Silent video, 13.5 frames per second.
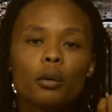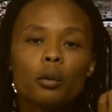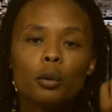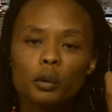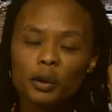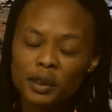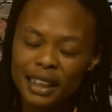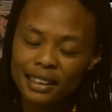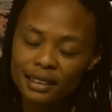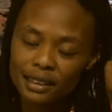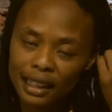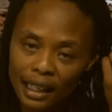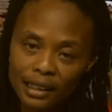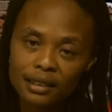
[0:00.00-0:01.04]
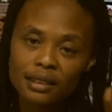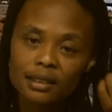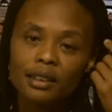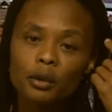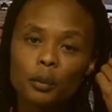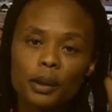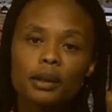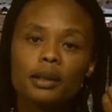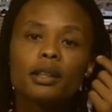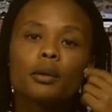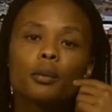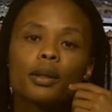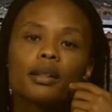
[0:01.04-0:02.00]
tra- who sensitizes in
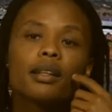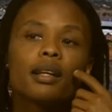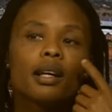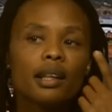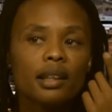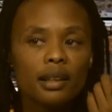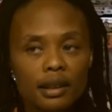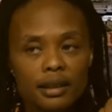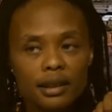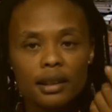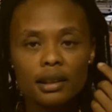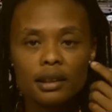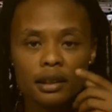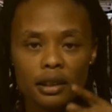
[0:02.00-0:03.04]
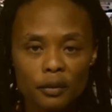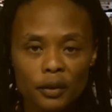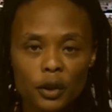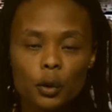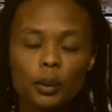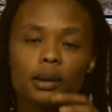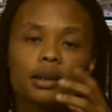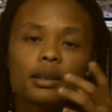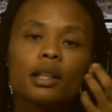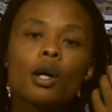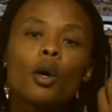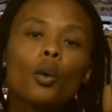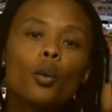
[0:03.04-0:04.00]
working with intersex
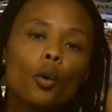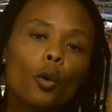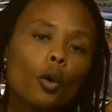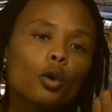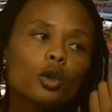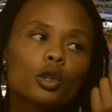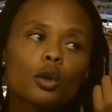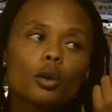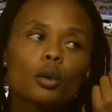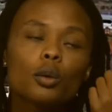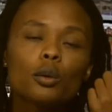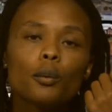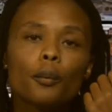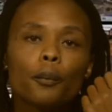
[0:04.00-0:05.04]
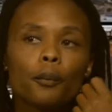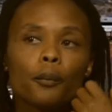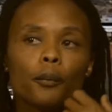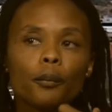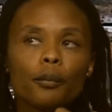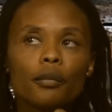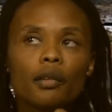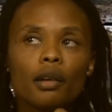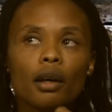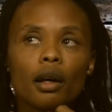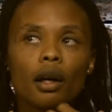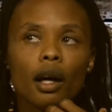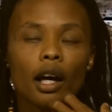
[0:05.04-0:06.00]
individuals who also
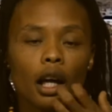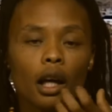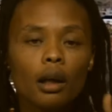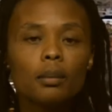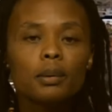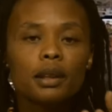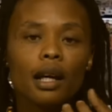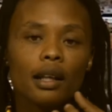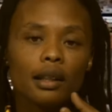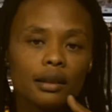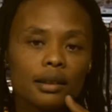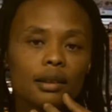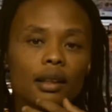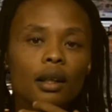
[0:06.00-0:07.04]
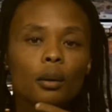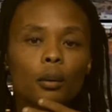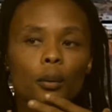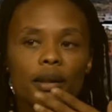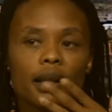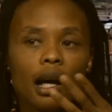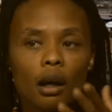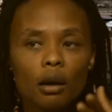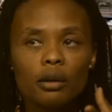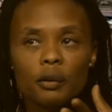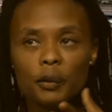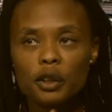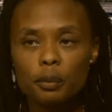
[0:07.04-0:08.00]
helps us with
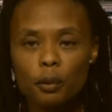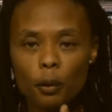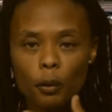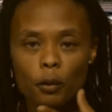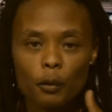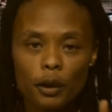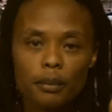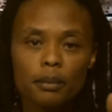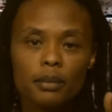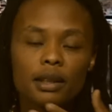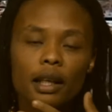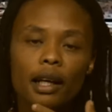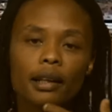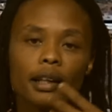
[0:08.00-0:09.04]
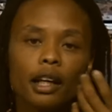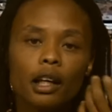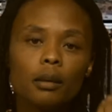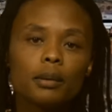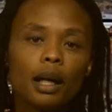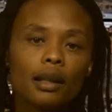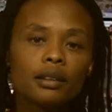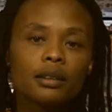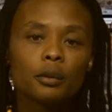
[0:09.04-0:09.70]
outreach programs and helps